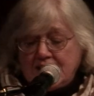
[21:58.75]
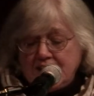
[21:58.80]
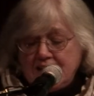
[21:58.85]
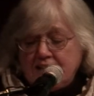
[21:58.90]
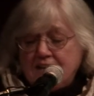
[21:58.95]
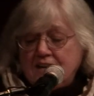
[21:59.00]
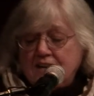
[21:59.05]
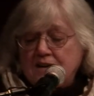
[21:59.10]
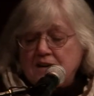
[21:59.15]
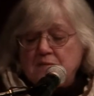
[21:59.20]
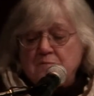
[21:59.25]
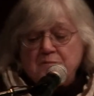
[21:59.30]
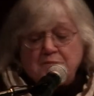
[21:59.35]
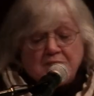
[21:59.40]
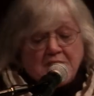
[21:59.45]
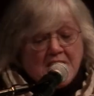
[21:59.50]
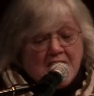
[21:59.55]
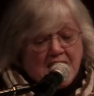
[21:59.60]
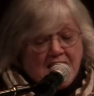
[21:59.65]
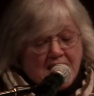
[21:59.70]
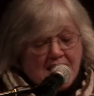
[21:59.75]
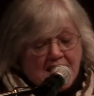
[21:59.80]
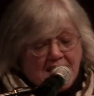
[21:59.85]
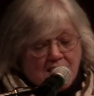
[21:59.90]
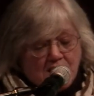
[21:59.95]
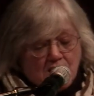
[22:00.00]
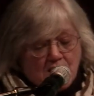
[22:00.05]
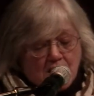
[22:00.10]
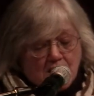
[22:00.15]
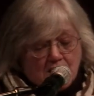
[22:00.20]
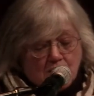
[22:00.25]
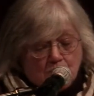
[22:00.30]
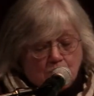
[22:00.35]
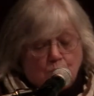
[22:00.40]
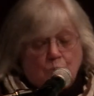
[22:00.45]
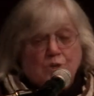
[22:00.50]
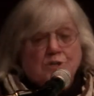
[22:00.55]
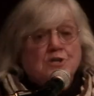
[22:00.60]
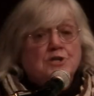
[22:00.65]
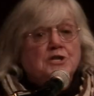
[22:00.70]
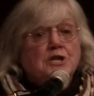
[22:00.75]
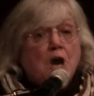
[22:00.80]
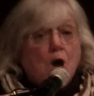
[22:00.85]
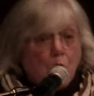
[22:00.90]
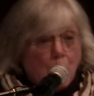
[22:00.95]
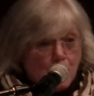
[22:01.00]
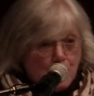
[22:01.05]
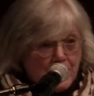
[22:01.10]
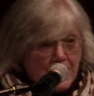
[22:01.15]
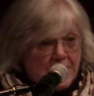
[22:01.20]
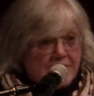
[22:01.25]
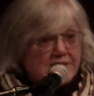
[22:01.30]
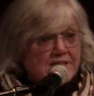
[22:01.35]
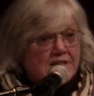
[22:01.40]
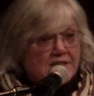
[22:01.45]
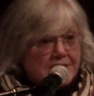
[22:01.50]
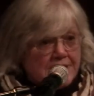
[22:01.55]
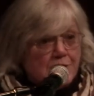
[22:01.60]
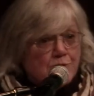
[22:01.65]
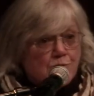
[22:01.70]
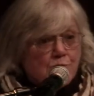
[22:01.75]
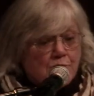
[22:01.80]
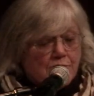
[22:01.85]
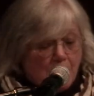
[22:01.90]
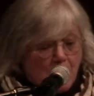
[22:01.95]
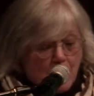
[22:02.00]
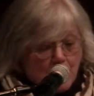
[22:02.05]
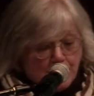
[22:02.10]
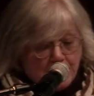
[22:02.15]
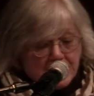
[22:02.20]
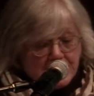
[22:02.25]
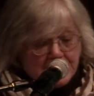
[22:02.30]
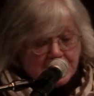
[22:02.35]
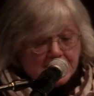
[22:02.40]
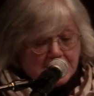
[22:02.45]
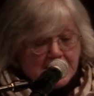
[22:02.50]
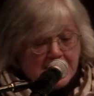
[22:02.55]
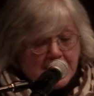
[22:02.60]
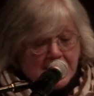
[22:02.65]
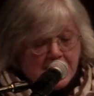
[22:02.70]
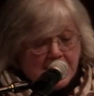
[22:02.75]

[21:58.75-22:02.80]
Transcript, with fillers: He, um, he uh, was known as the leader of armies.